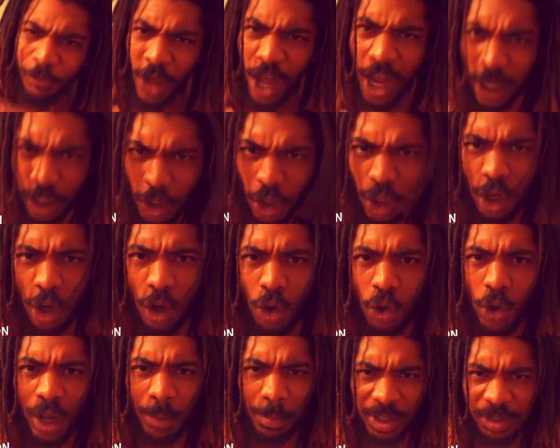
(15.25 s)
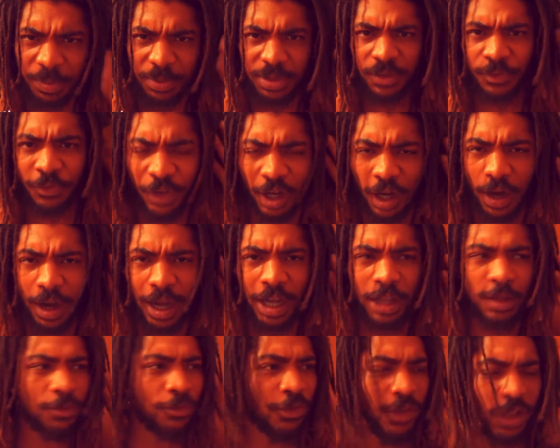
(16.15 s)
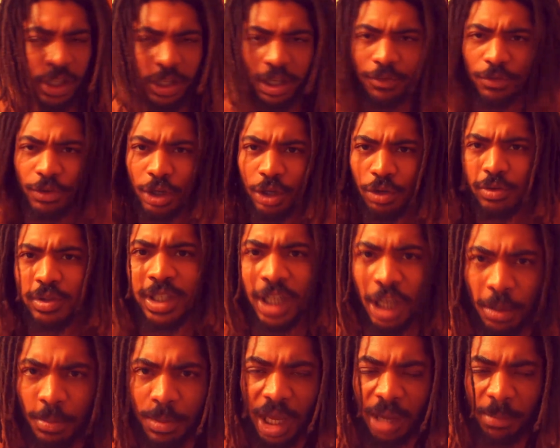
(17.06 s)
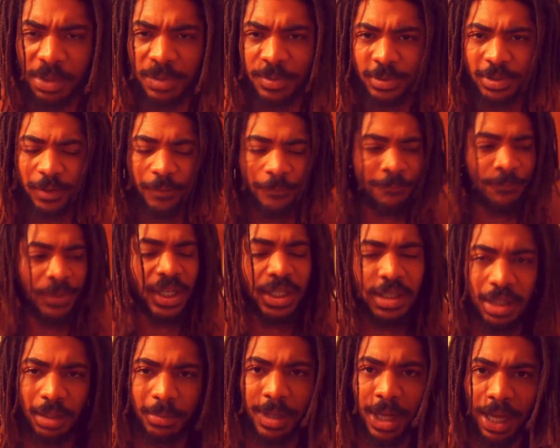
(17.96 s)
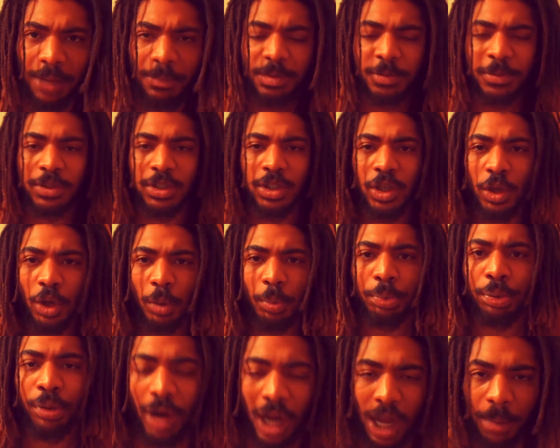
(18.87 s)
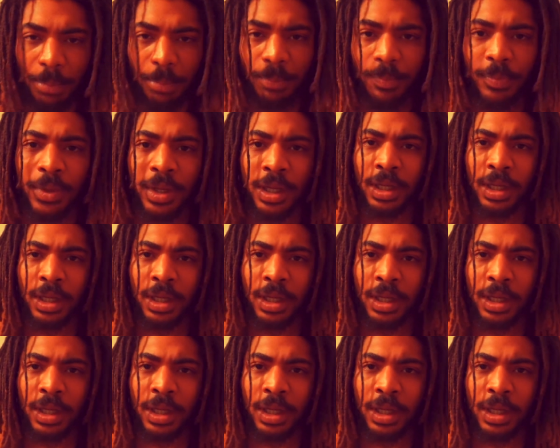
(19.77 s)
Fuck no! I'm not supposed to figure out how you're feeling if you don't tell me. I'm not supposed to fix them. I'm not supposed to know the problem.